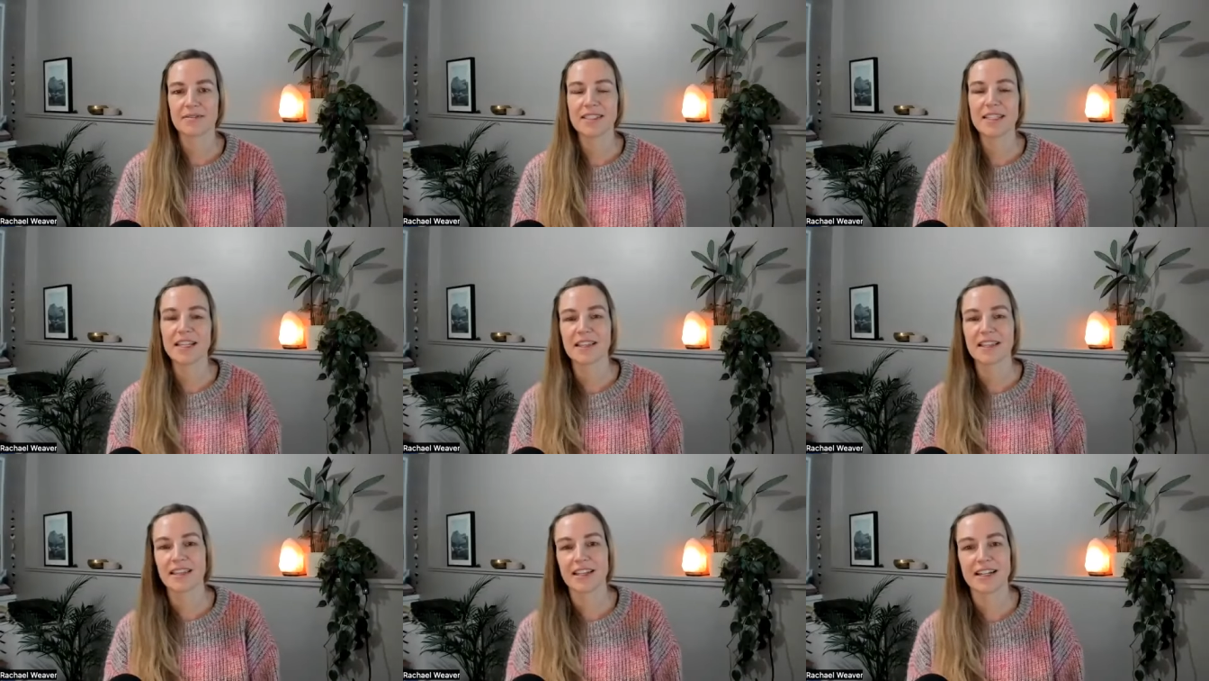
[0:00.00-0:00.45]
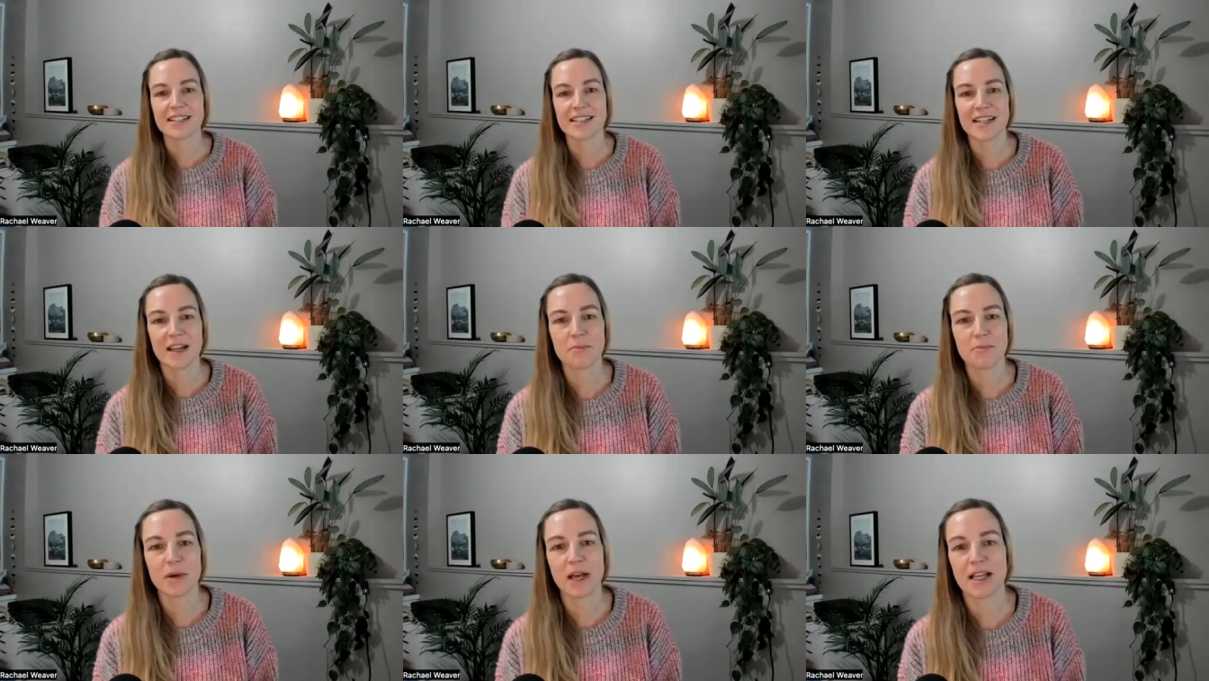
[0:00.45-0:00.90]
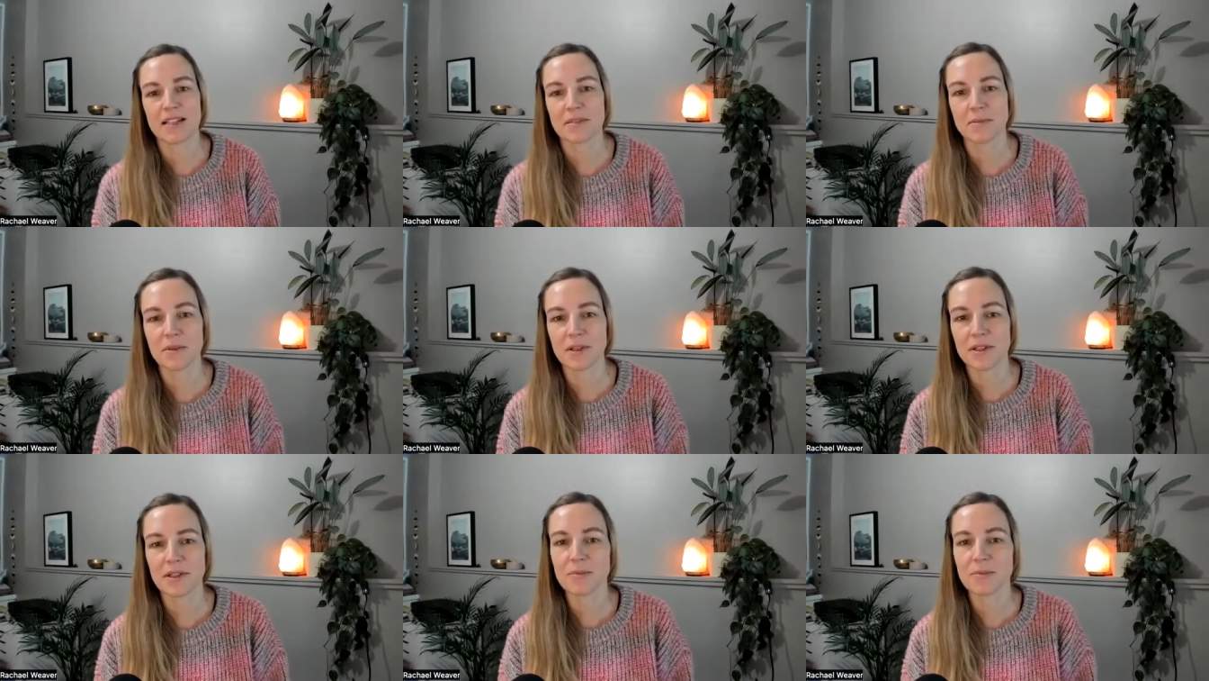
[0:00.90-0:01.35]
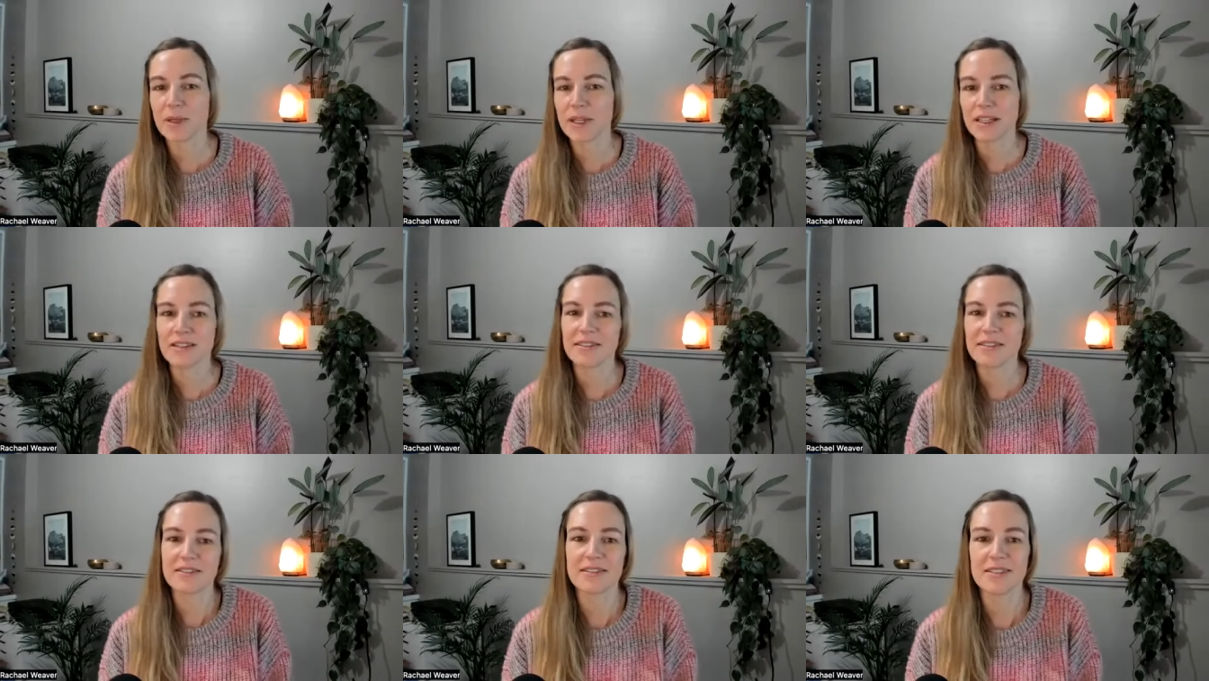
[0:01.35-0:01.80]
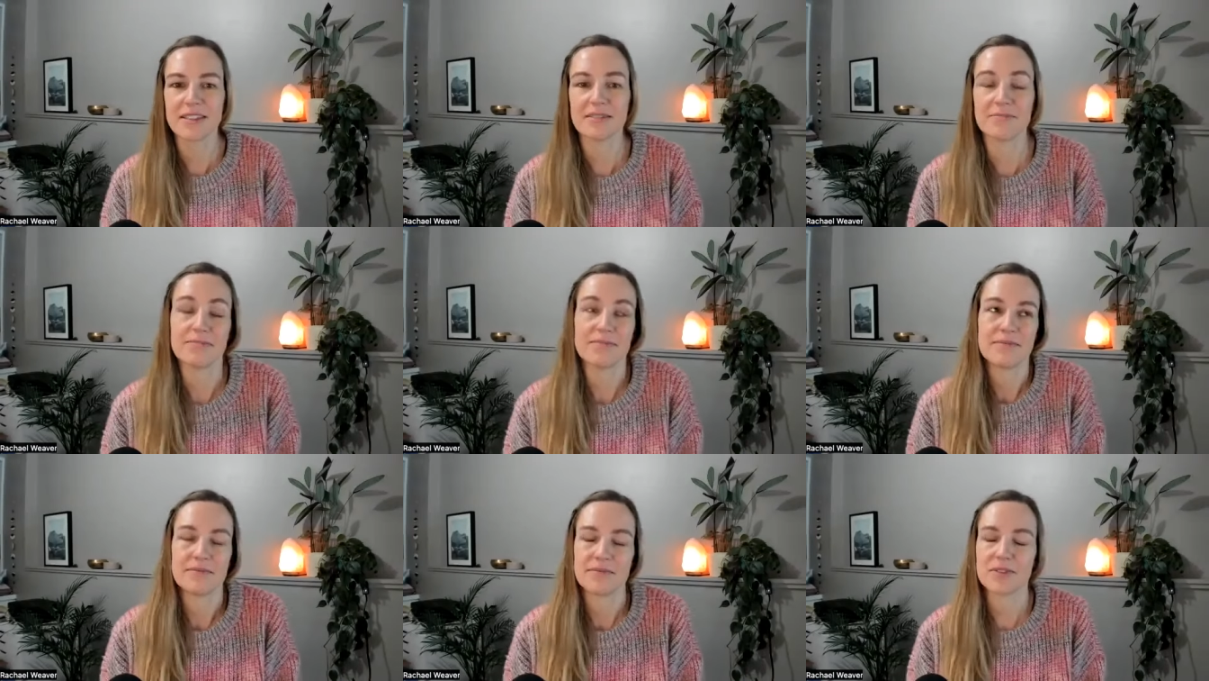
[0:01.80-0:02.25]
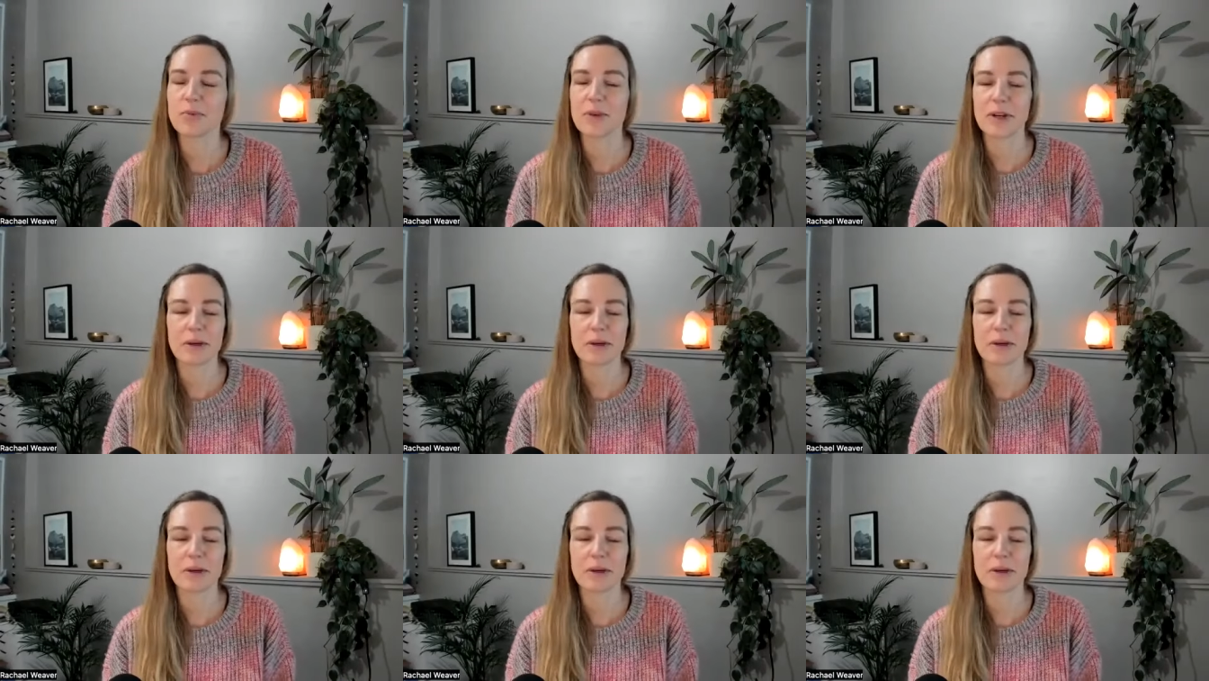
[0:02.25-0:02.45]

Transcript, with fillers: It's not right, that it's not possible, people. but it's